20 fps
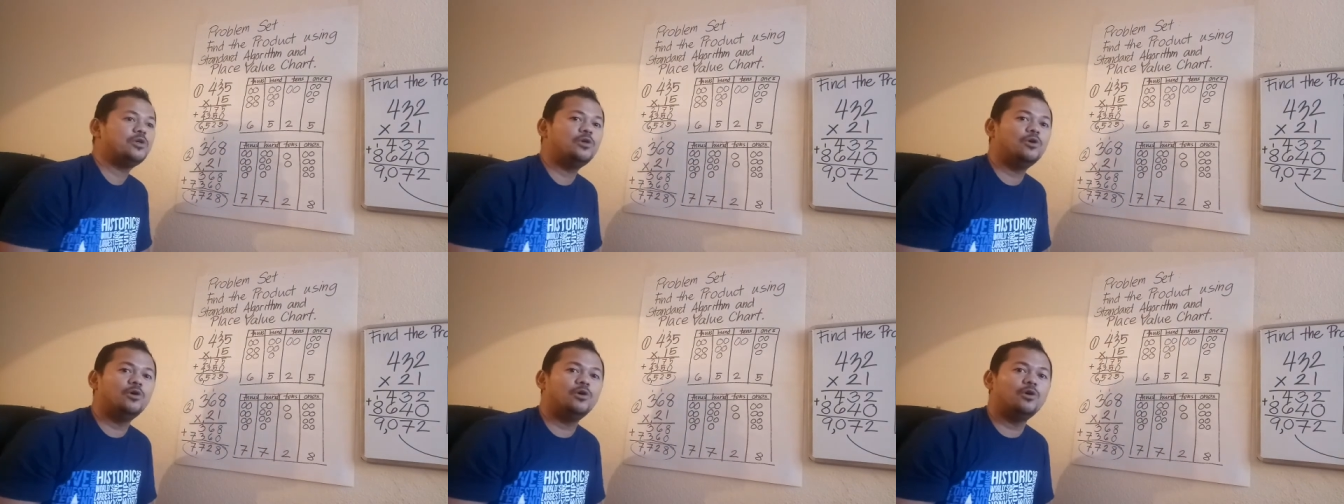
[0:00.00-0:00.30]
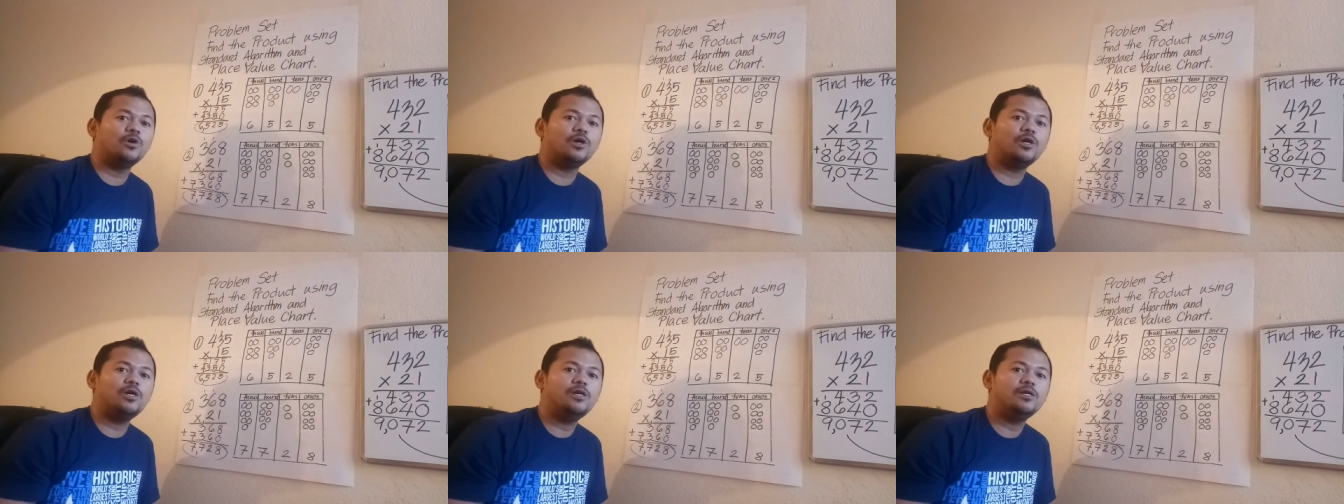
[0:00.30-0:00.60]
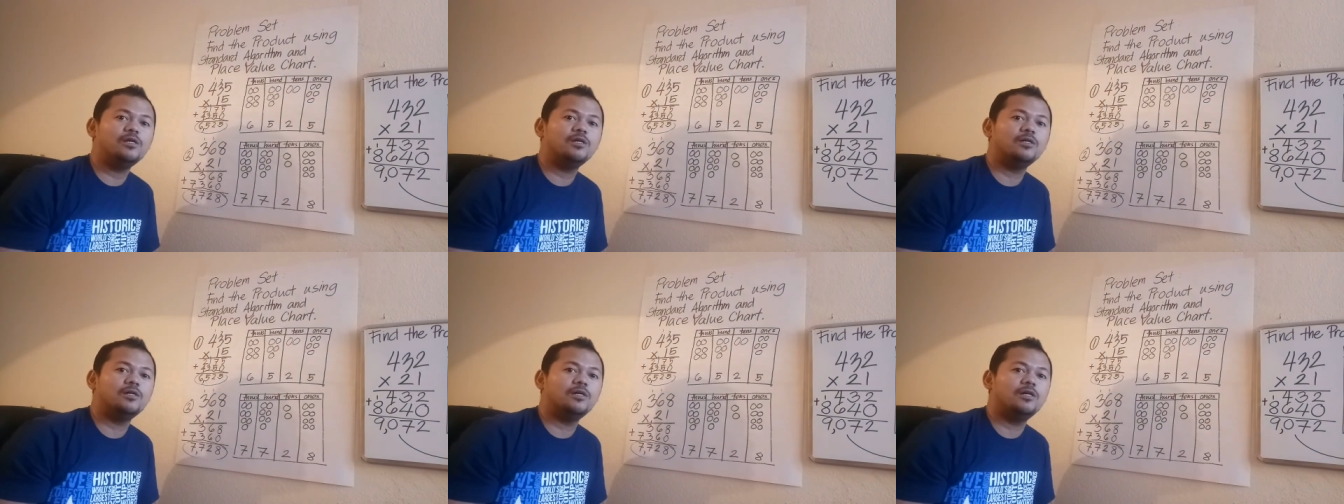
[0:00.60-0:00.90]

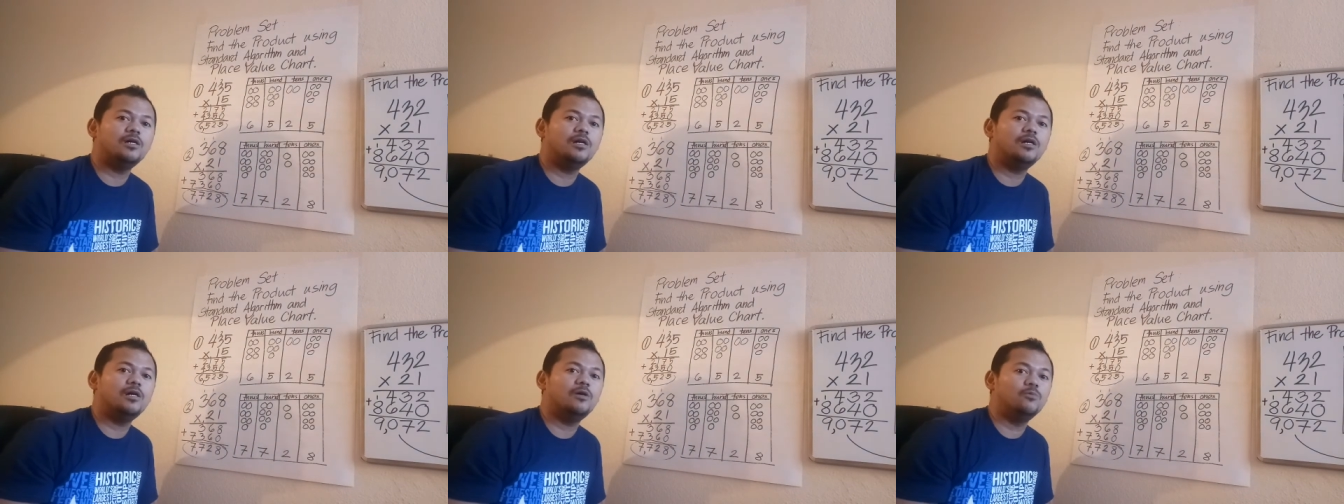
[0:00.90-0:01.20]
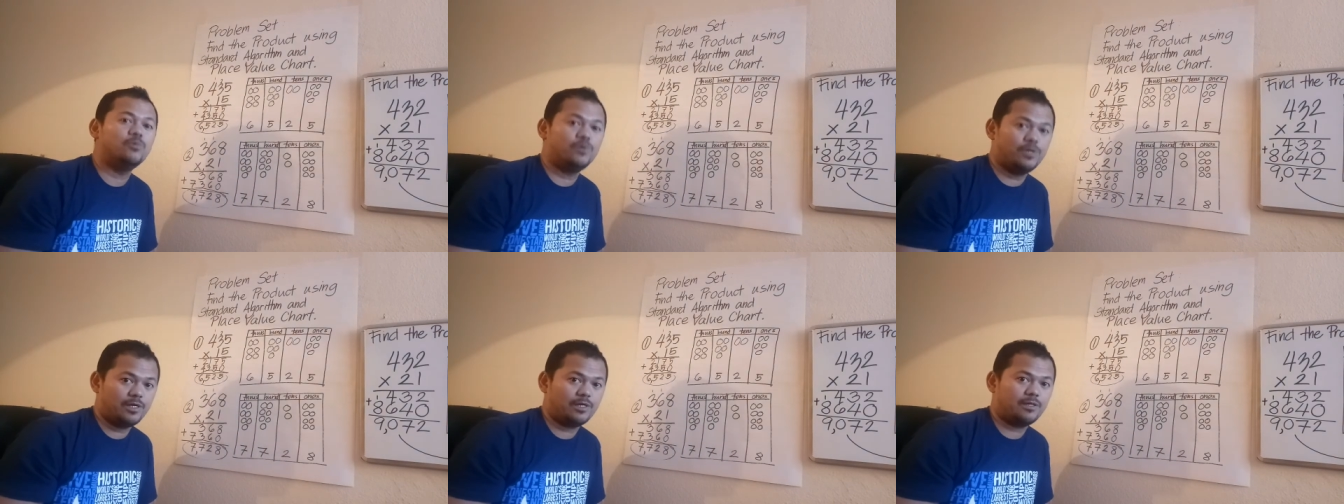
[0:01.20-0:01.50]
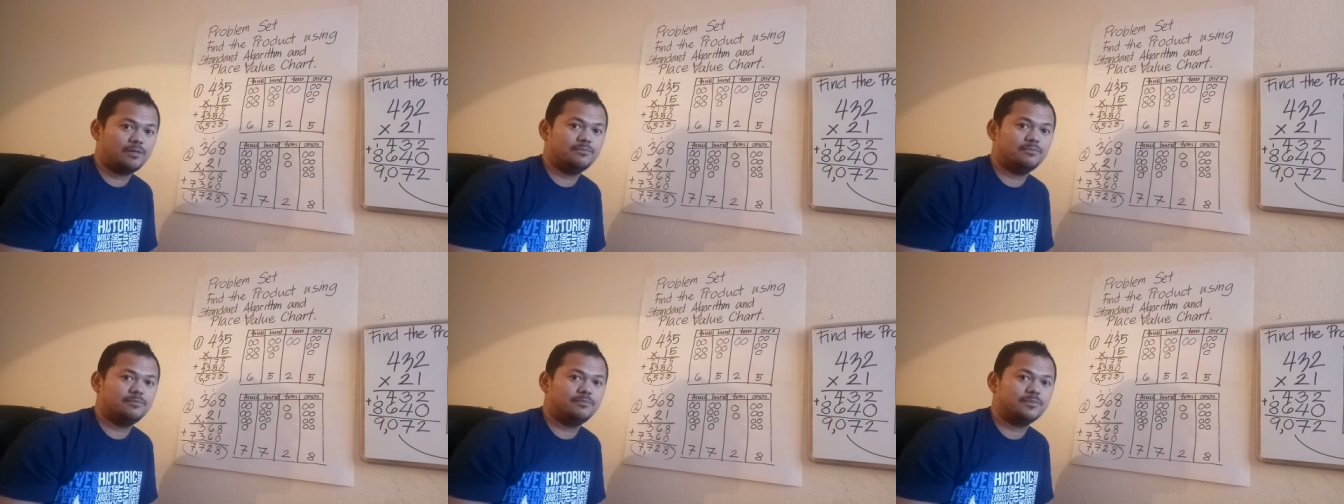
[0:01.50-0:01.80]
your
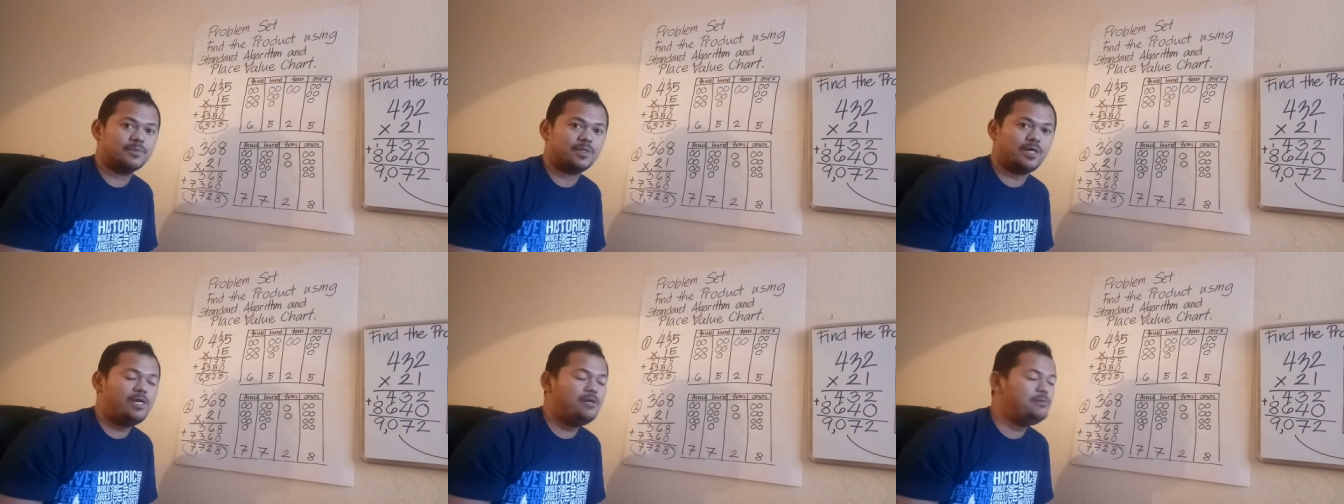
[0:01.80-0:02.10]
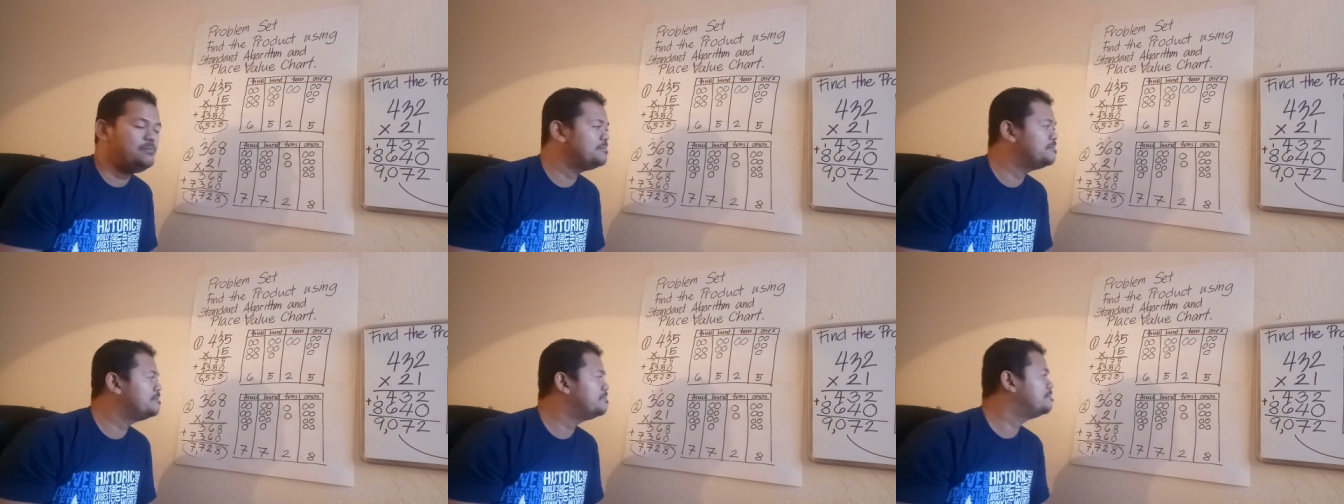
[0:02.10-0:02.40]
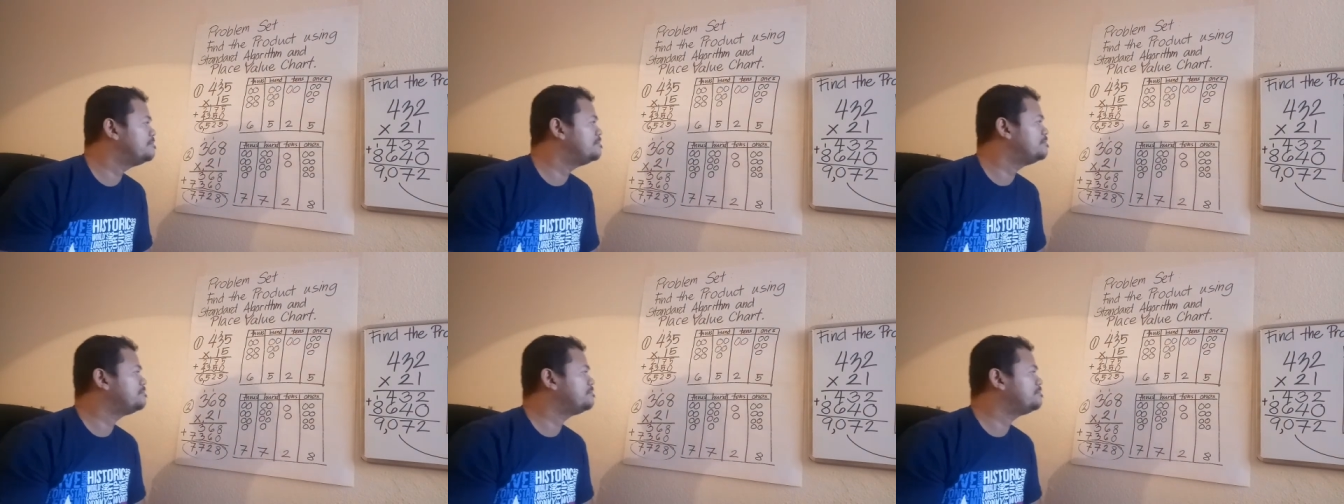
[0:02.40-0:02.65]
work. Okay?